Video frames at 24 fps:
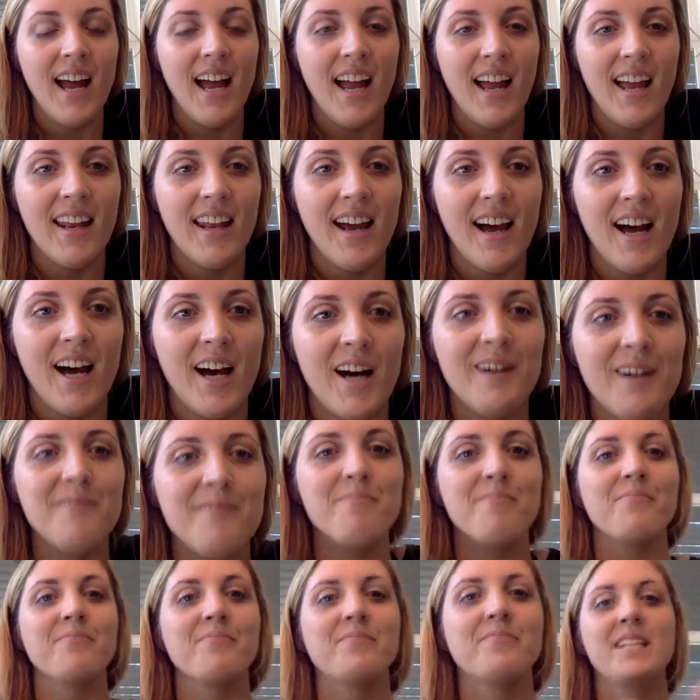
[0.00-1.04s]
And
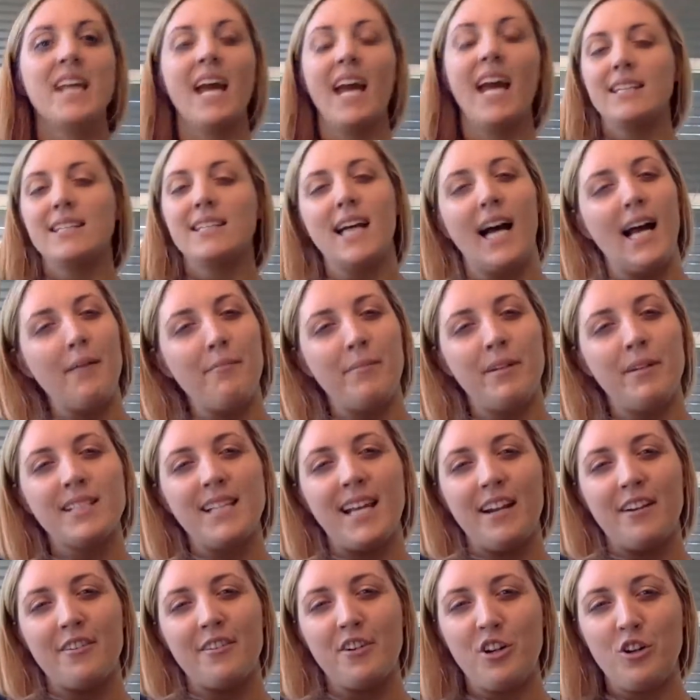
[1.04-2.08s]
10 diamonds.
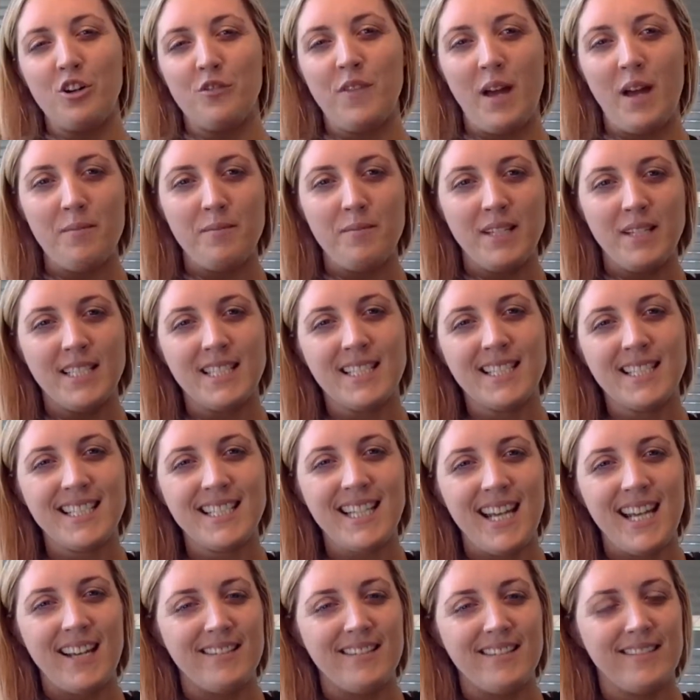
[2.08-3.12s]
I don't know if that means
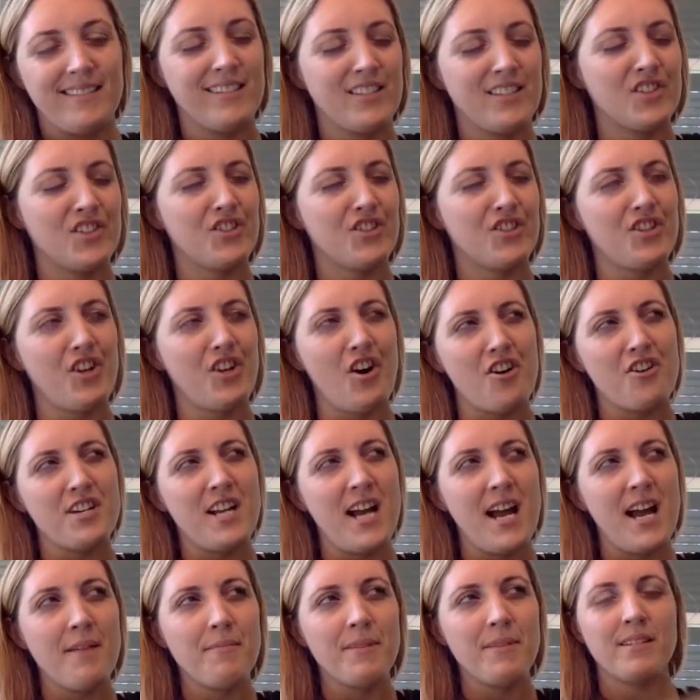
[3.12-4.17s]
10 star
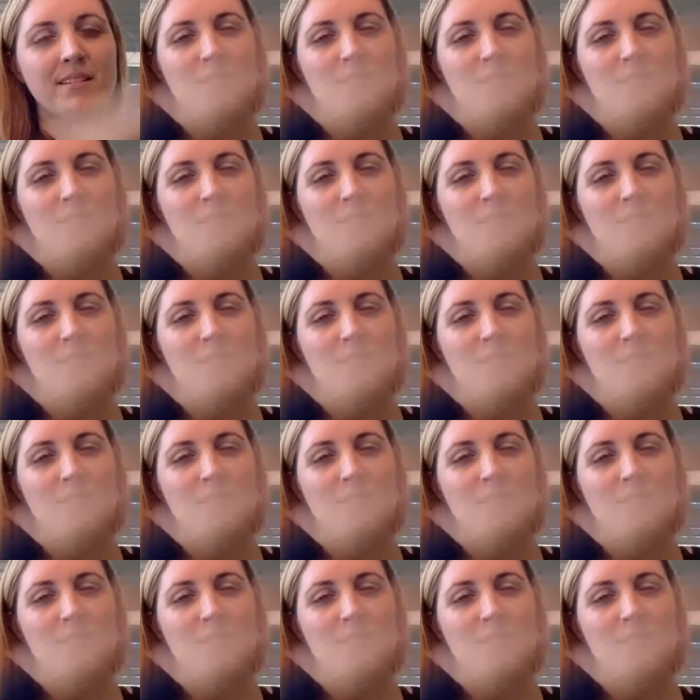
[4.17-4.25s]
diamond